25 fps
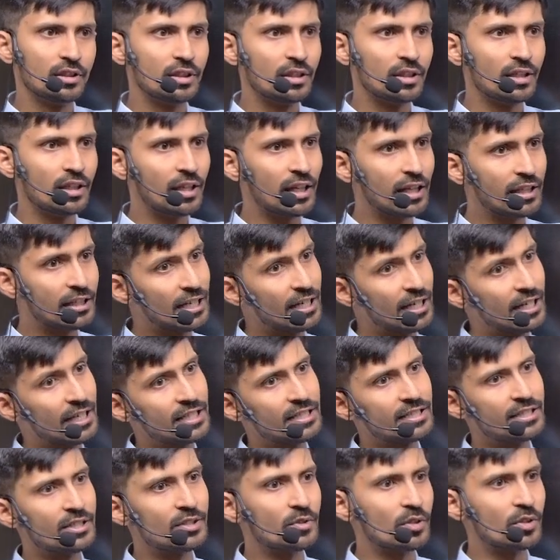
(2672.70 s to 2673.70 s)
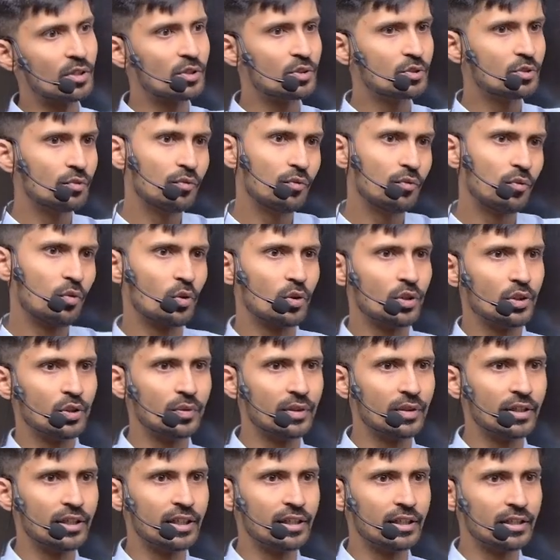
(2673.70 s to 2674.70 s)
And then x is equals to 4 you will
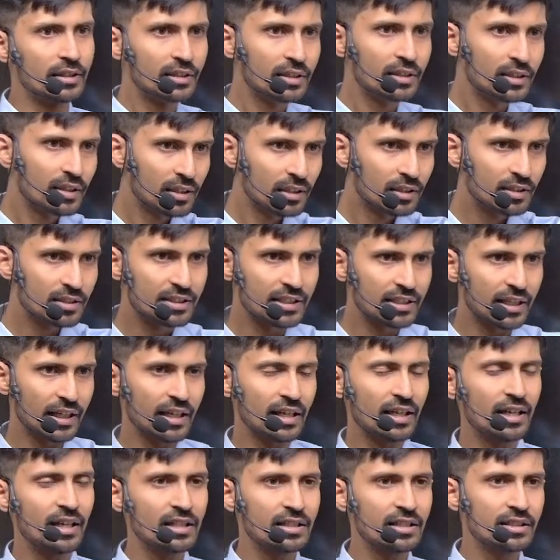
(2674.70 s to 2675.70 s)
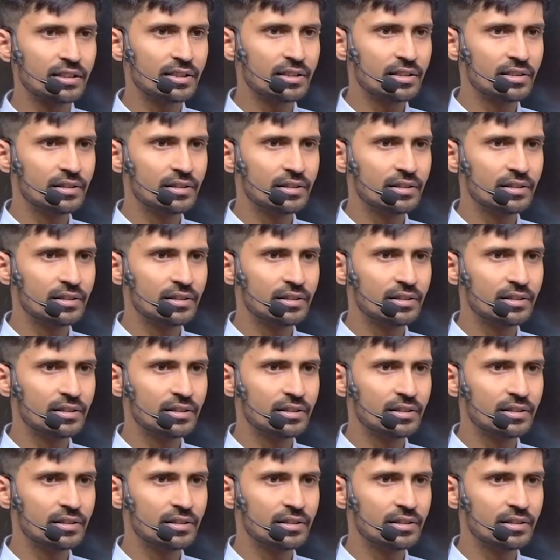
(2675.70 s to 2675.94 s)
get. Second last,